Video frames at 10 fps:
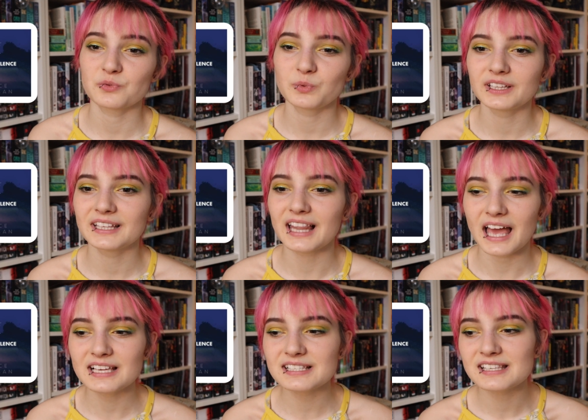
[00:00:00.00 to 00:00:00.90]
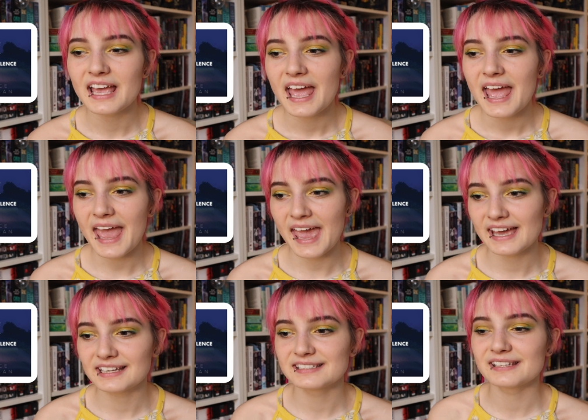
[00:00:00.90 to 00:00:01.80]
she really likes
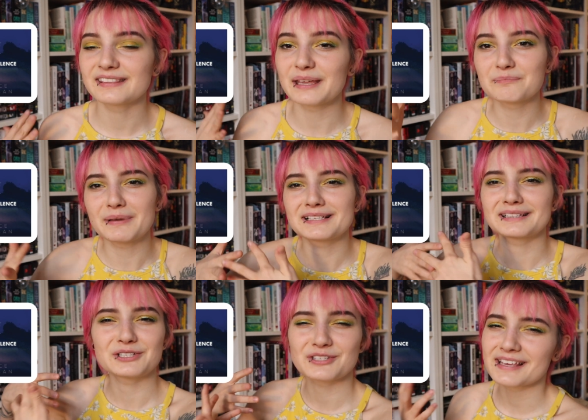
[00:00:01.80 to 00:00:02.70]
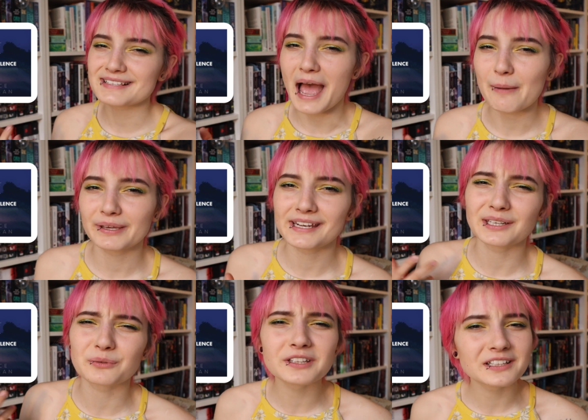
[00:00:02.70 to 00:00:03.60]
and then basically just things happen
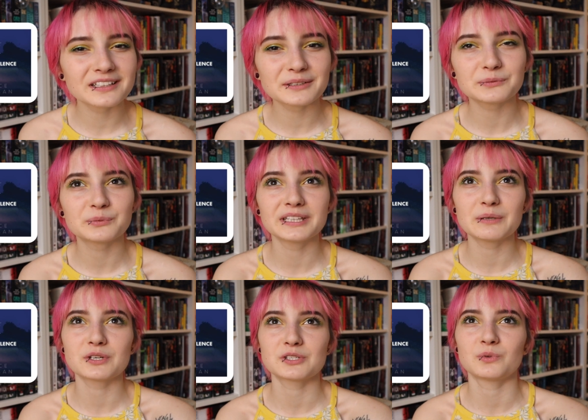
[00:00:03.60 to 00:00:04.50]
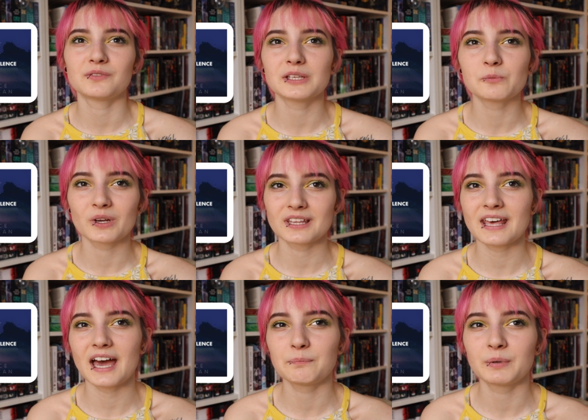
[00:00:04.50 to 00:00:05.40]
i don't really really want to reveal more than
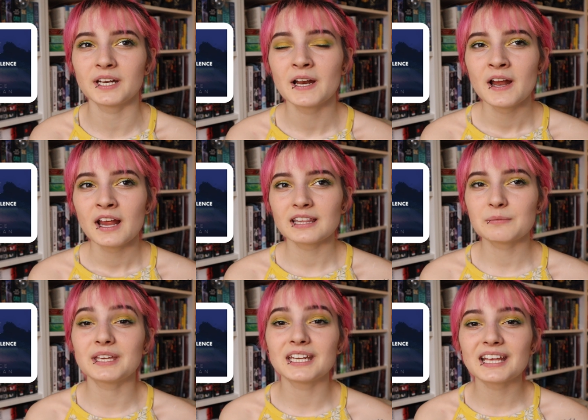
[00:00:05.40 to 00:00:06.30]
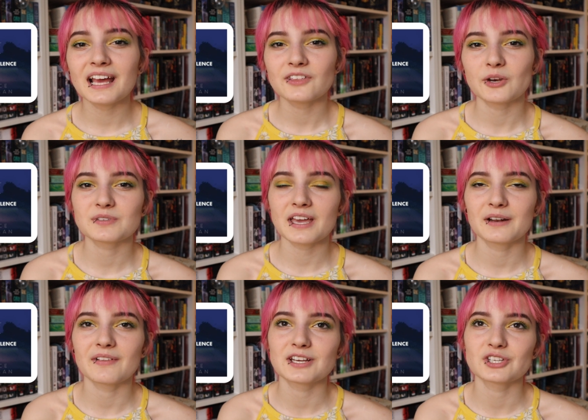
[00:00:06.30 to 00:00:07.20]
that but in the beginning i thought it was
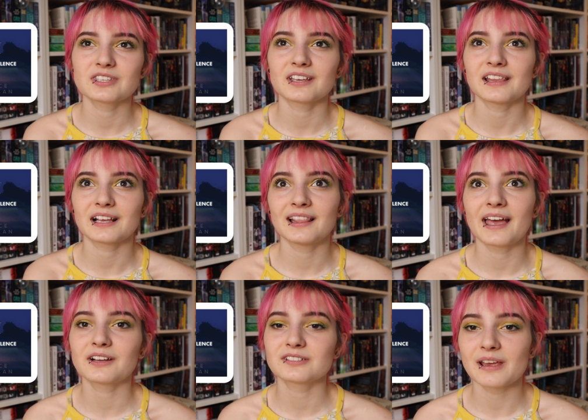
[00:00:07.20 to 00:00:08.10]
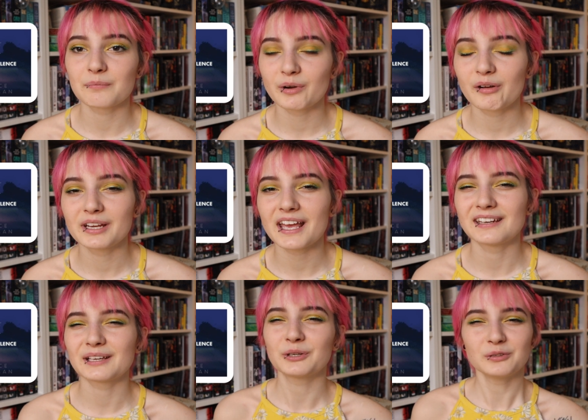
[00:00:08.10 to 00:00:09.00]
kind of like just like, like a light contemporary
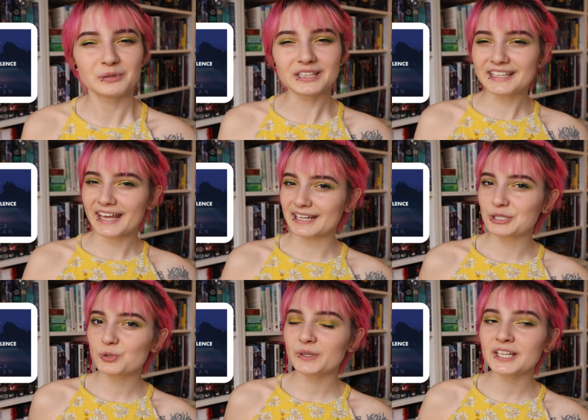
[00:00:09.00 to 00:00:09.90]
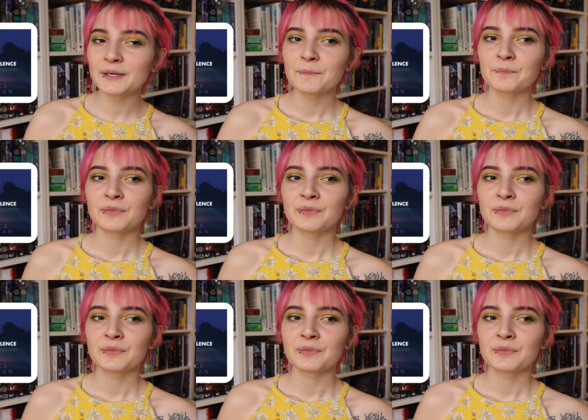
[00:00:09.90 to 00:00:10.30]
and i couldn't really get into it